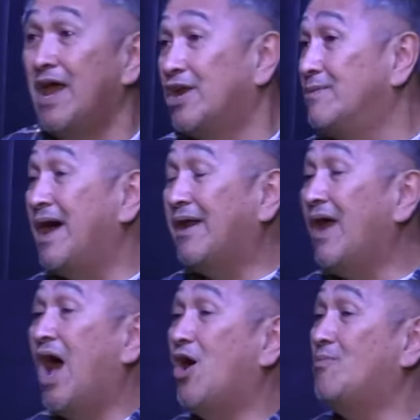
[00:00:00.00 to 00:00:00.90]
No matter
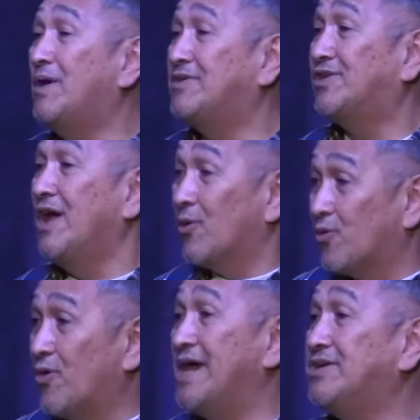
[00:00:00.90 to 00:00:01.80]
how much
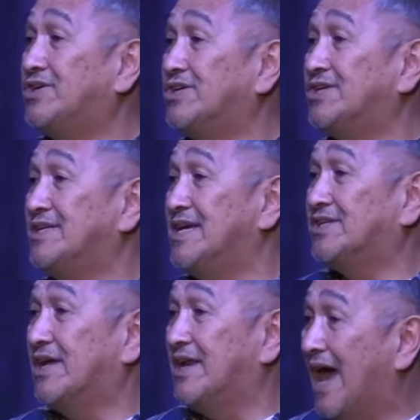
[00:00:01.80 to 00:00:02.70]
righteousness
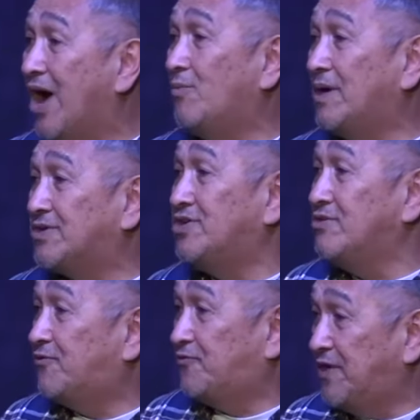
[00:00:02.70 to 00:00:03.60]
and how much you
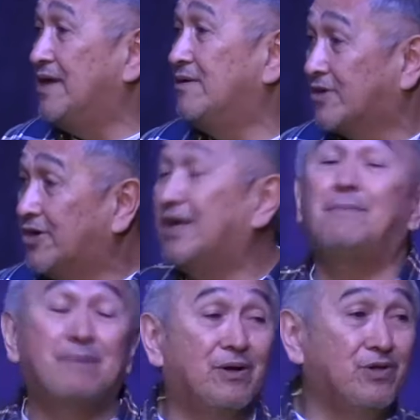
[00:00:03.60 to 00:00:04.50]
feel good
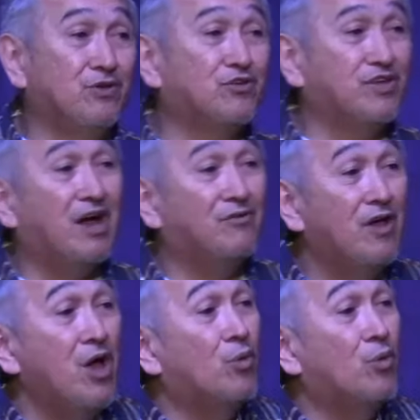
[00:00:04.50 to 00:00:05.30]
about yourself,